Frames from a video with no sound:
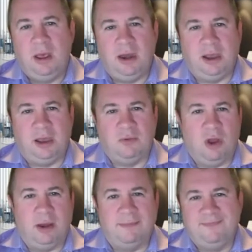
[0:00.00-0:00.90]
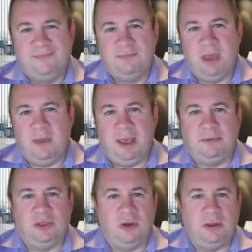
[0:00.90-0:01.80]
And it can run maybe up
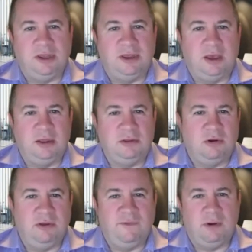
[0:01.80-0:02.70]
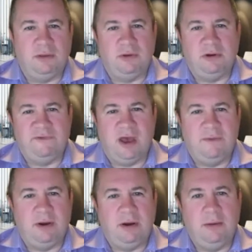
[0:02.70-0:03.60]
to 36, 34, 35
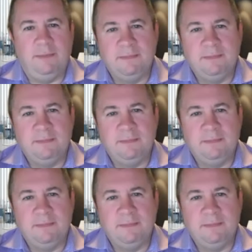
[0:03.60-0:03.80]
area.